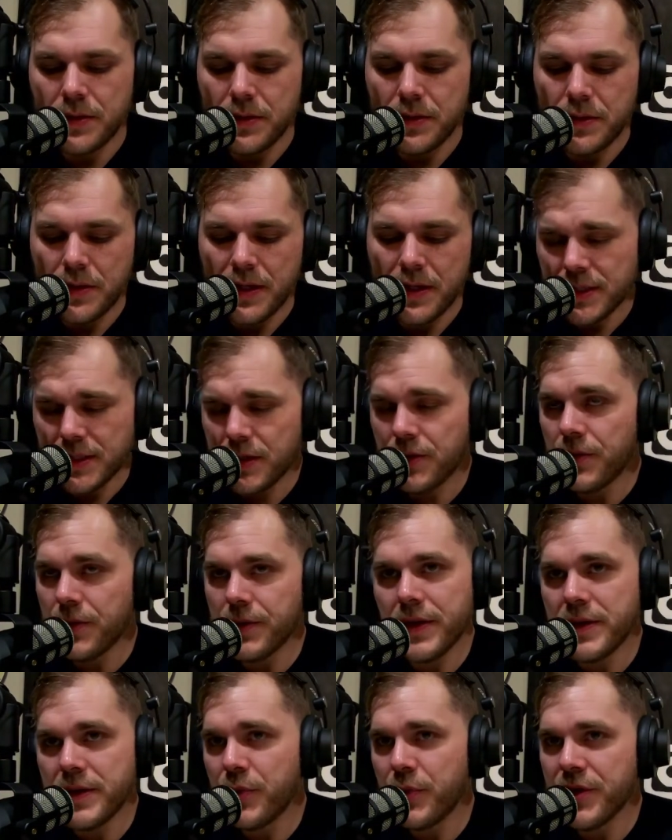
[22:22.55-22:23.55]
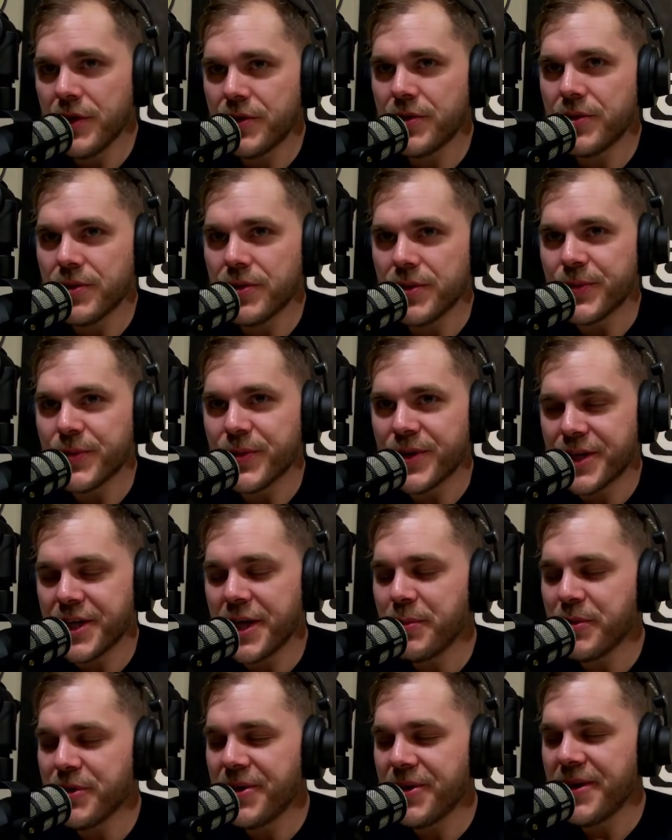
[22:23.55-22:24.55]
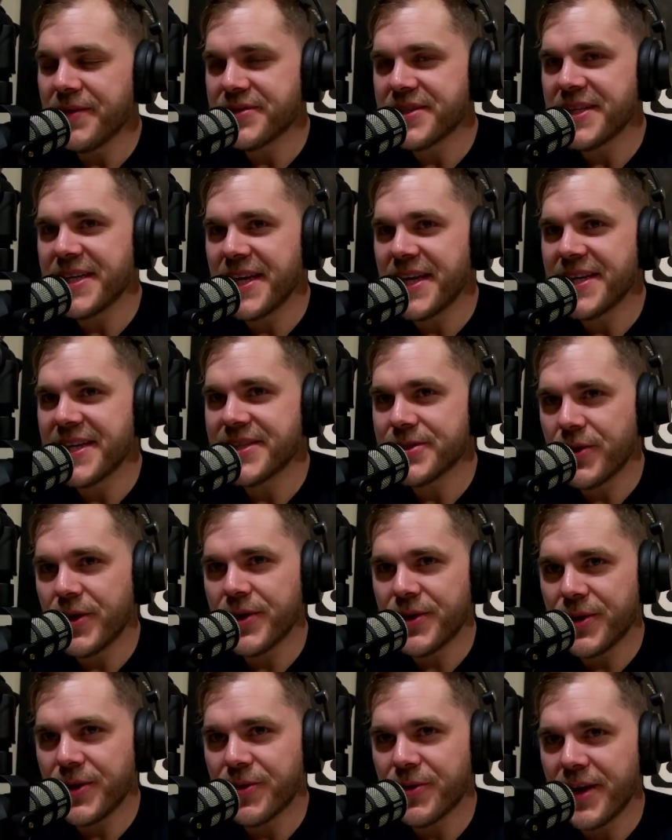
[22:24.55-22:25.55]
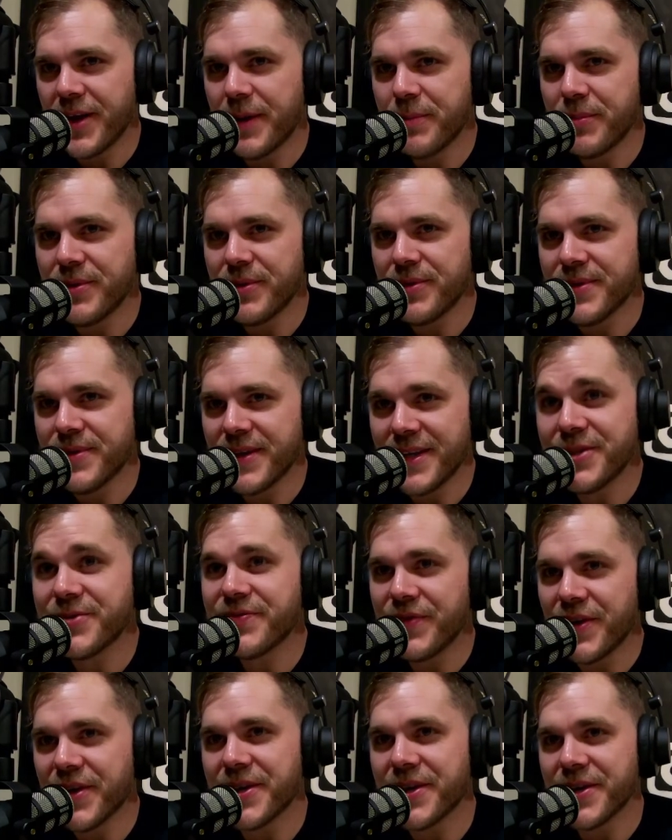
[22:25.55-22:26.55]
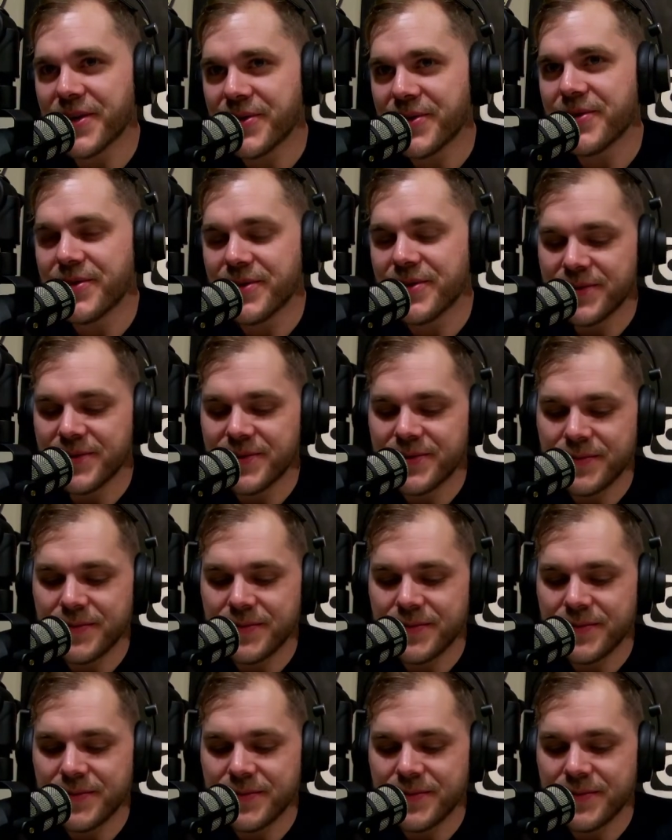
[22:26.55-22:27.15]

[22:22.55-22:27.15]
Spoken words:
It's pretty cool. When a couple UFC guys go on there and grapple, it's fucking cool.